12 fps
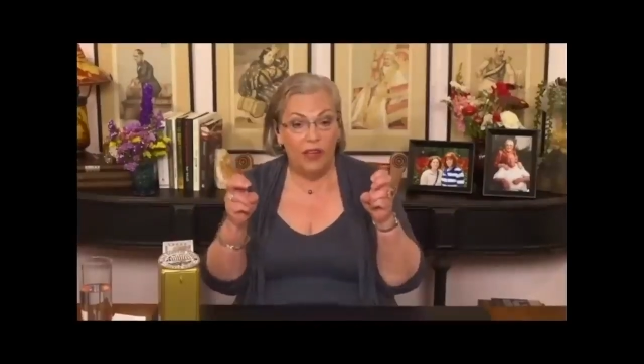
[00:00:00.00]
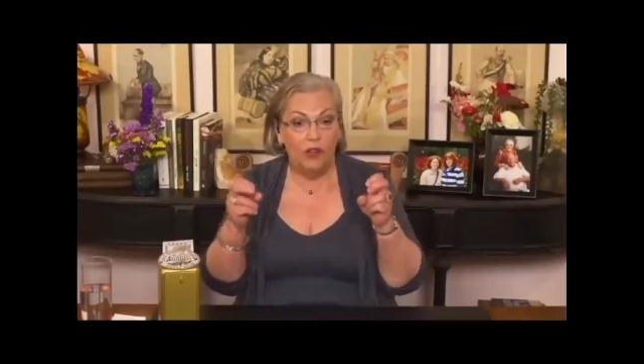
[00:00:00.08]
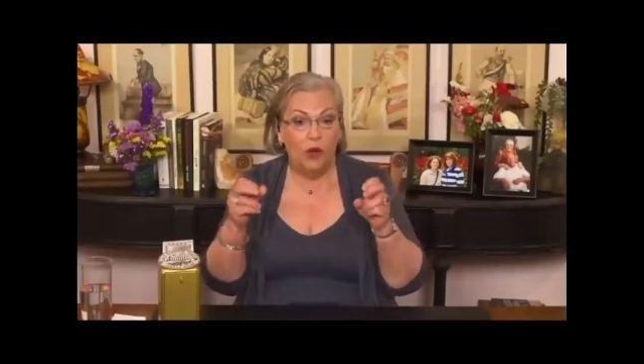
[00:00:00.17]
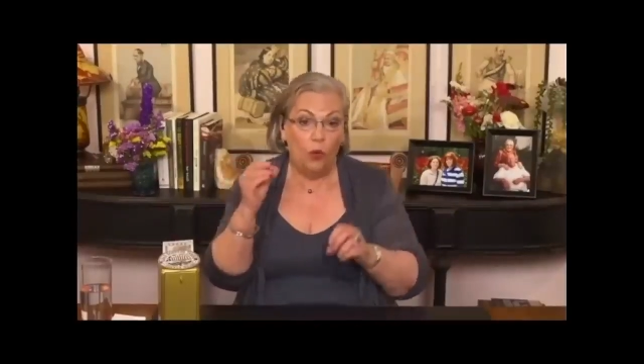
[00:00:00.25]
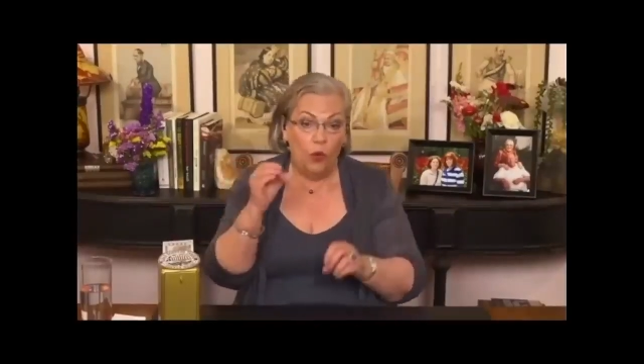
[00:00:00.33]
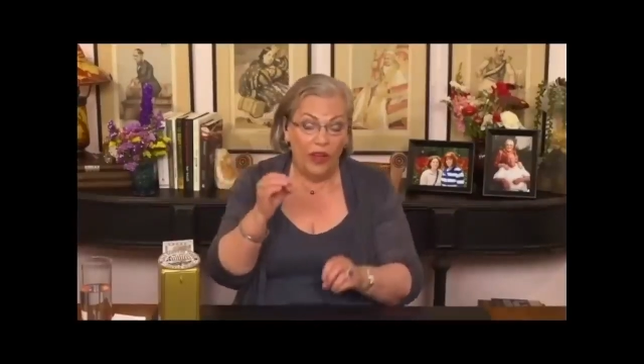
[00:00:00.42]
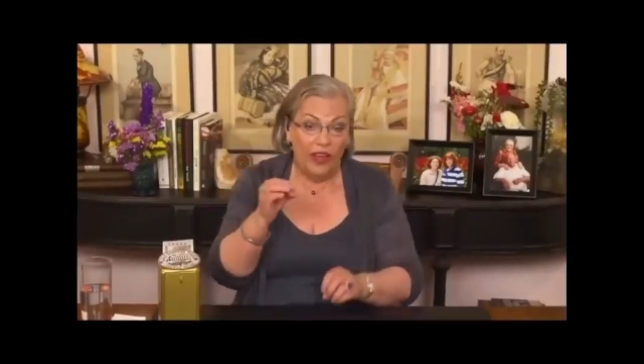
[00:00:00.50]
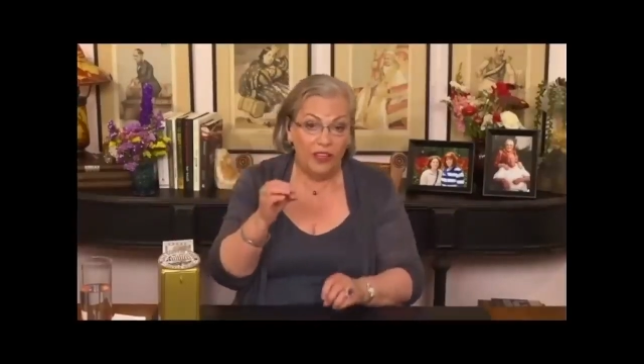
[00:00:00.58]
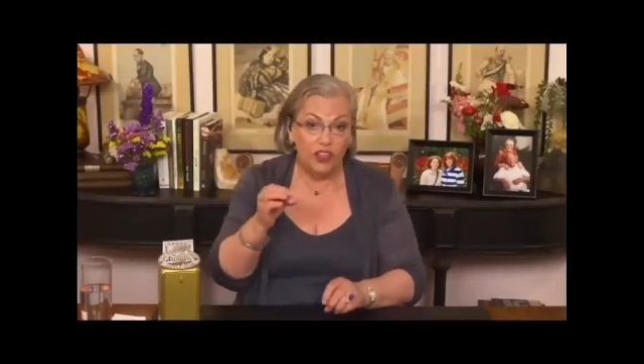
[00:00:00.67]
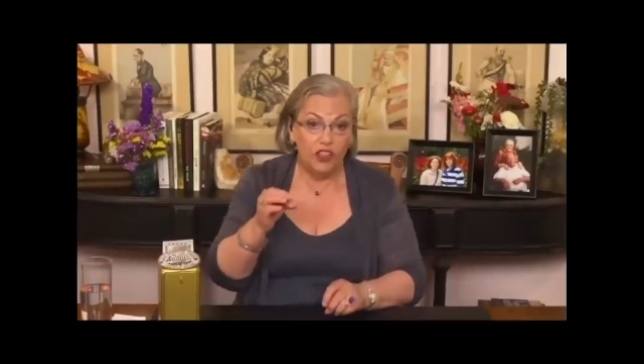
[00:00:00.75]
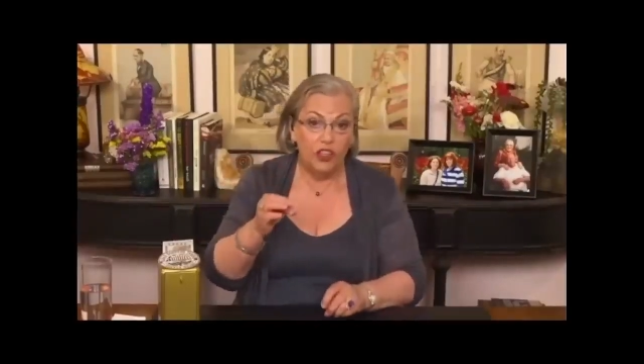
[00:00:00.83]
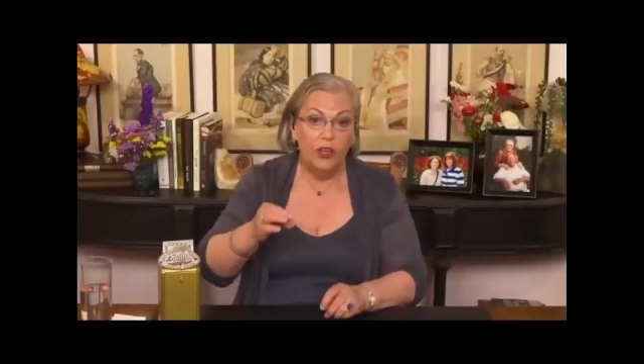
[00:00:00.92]
which
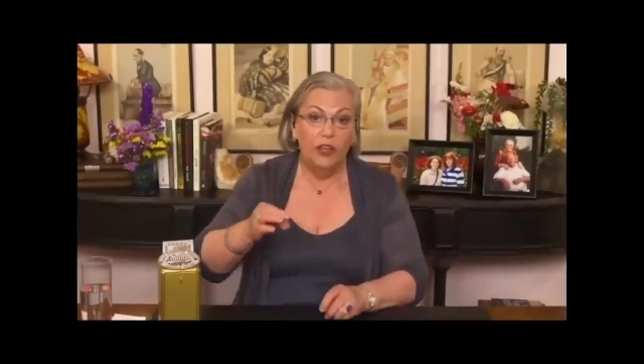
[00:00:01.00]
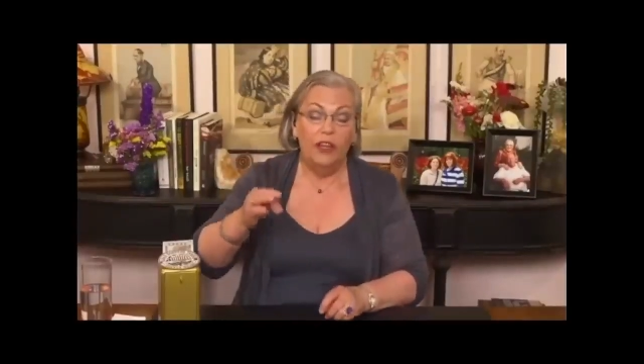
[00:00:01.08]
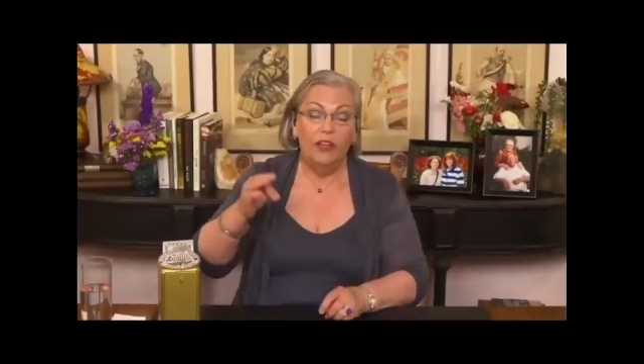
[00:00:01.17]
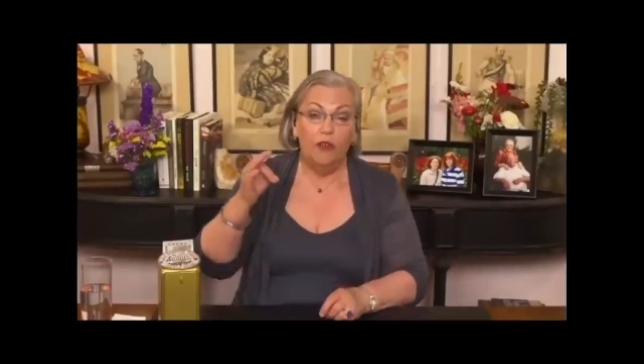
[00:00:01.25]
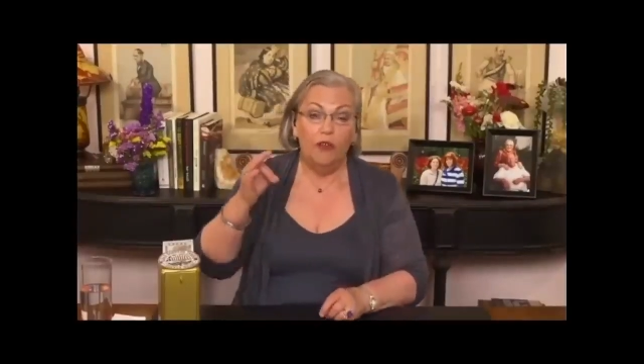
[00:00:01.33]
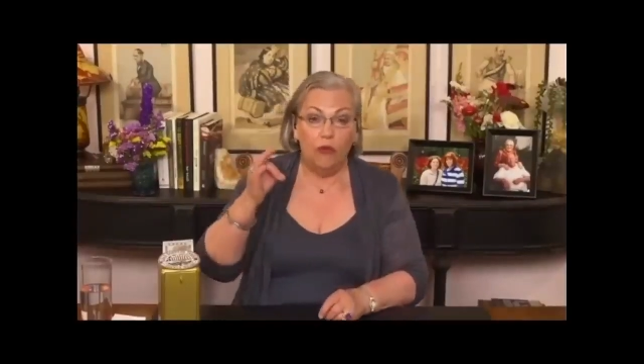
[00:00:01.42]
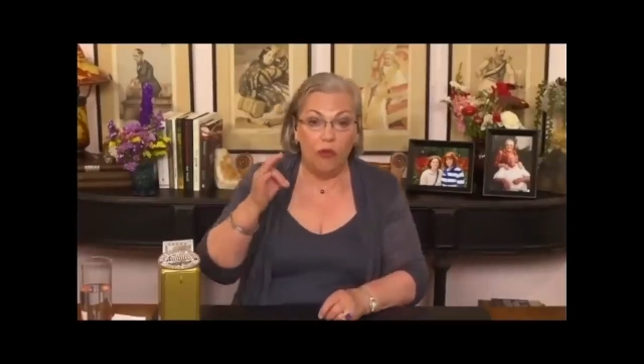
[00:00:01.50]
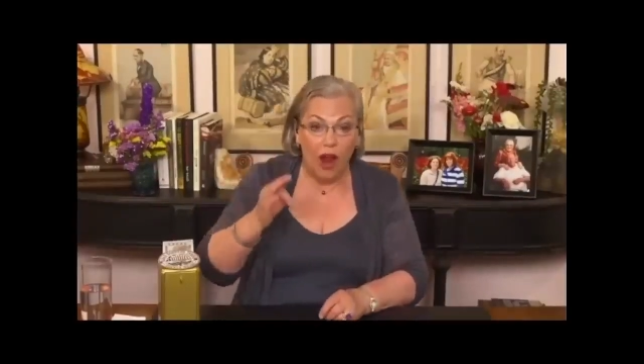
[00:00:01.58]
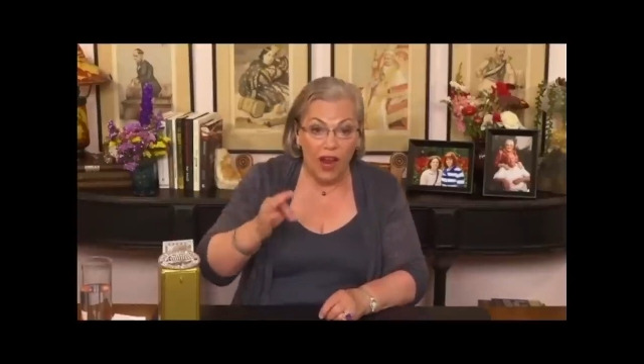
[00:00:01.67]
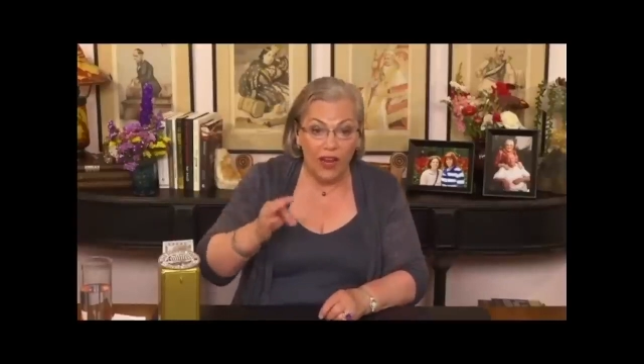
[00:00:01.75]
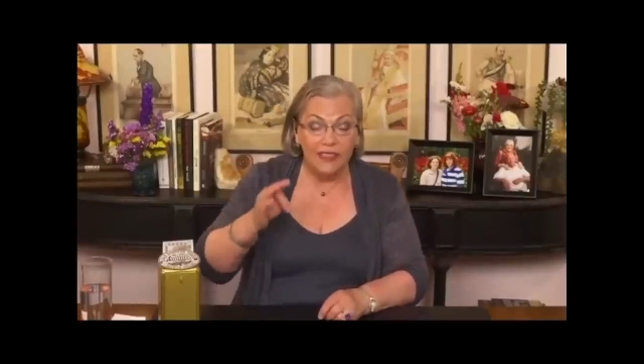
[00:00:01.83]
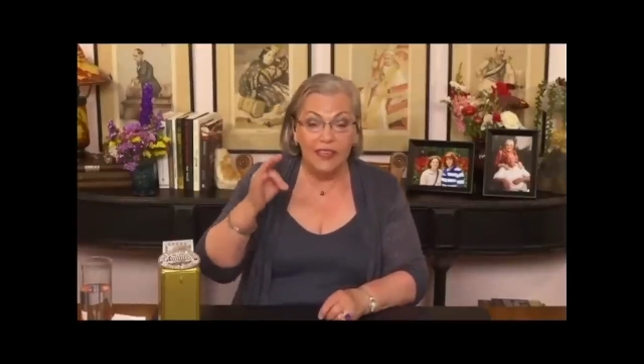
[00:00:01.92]

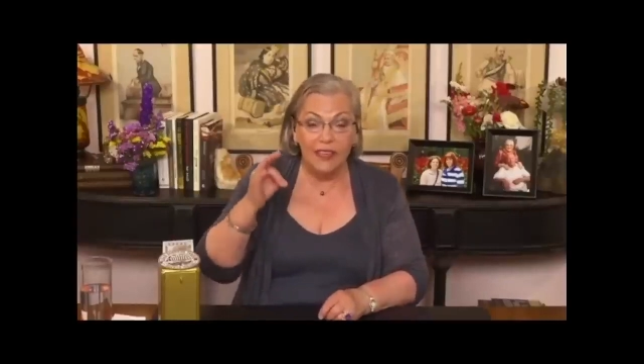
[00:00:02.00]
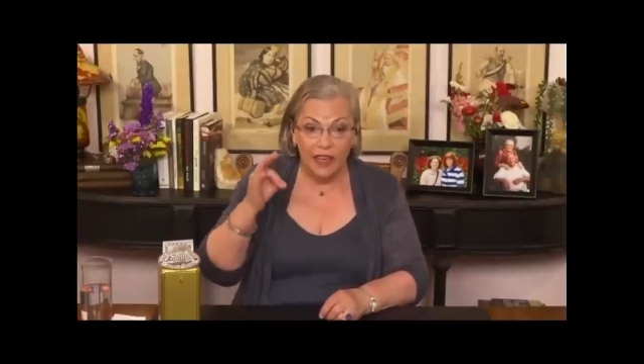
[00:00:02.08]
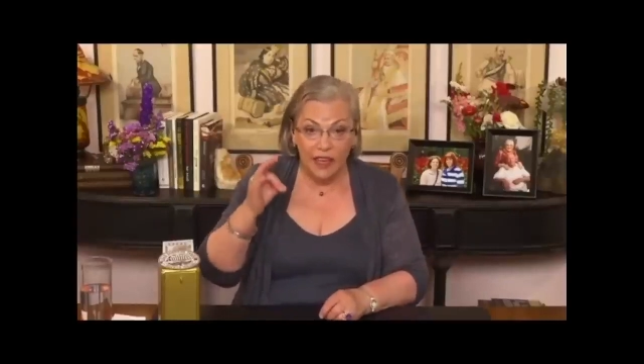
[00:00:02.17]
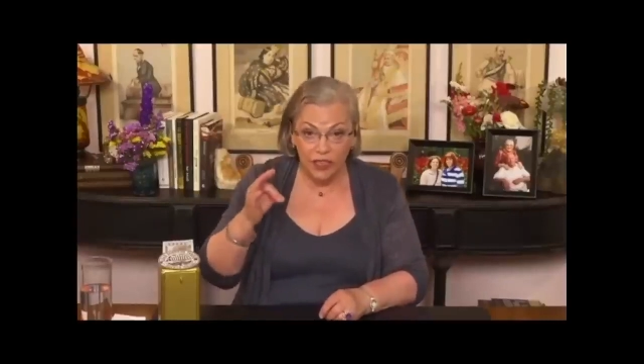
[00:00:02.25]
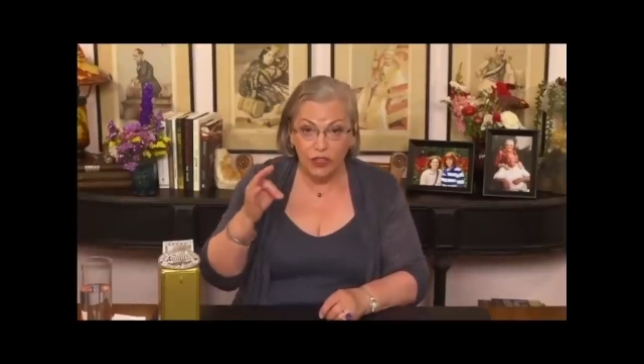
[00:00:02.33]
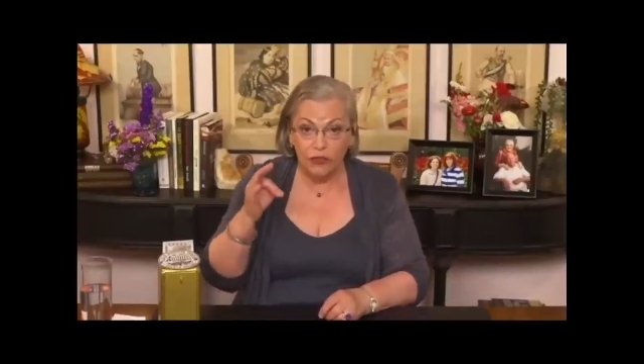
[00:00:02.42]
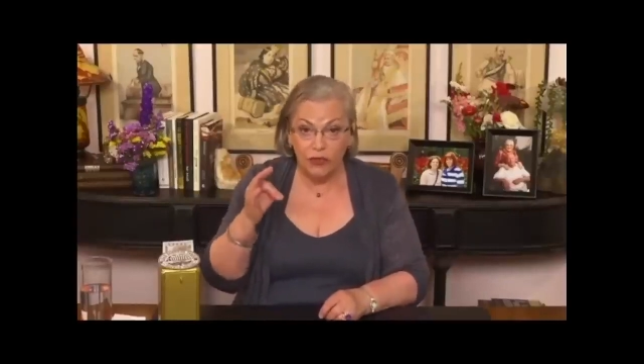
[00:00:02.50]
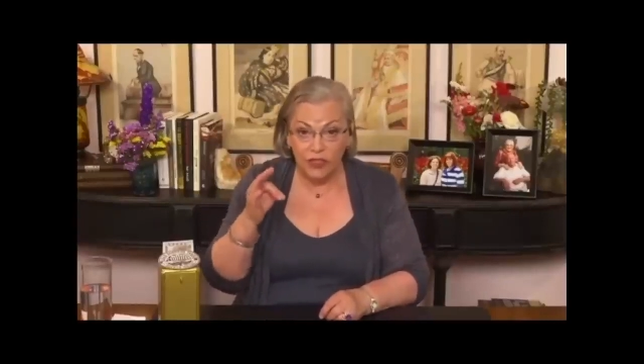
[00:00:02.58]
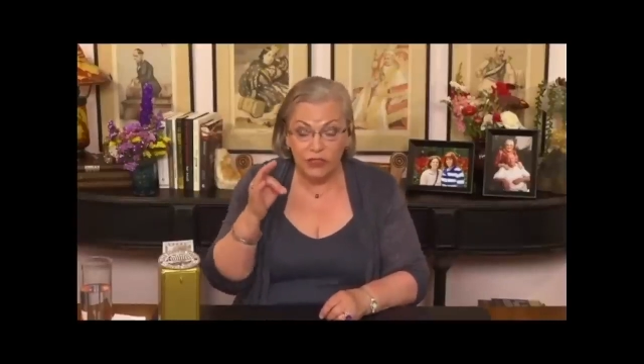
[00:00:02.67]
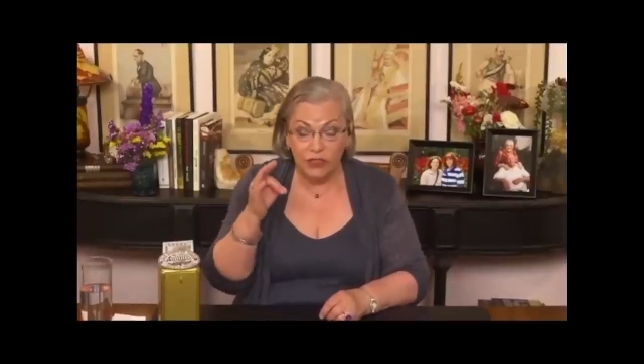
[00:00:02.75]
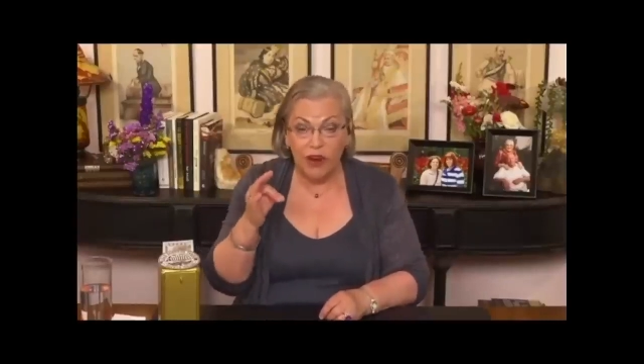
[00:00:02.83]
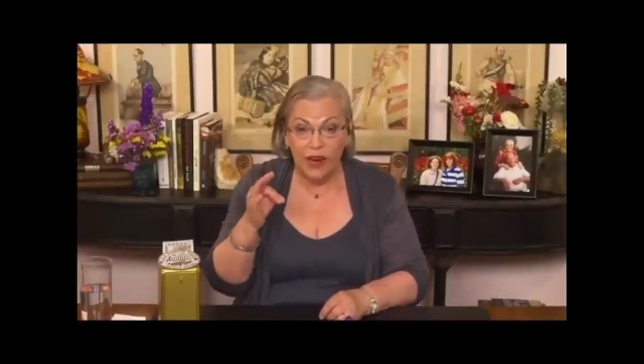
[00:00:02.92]
rising interest
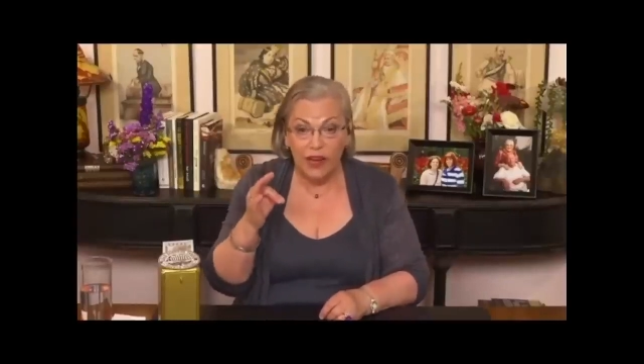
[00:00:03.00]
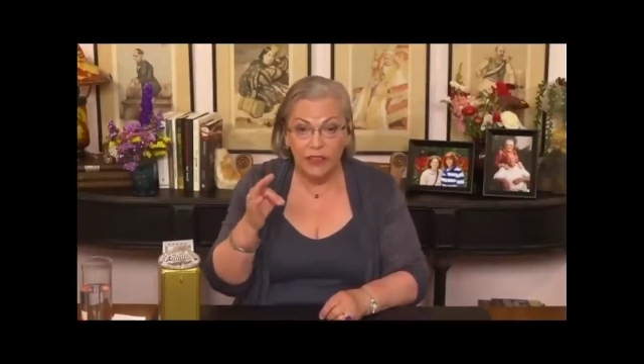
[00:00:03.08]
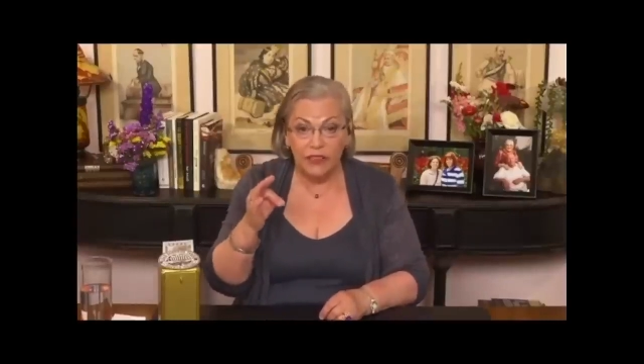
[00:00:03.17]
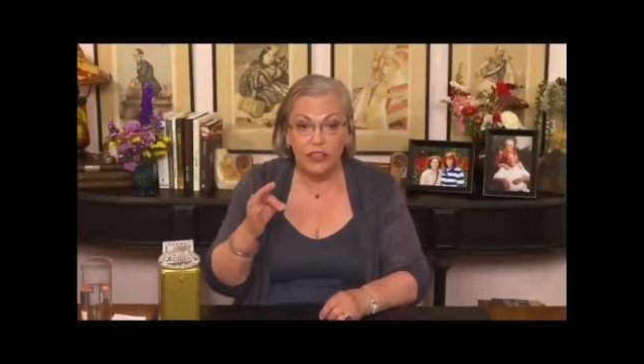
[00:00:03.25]
rates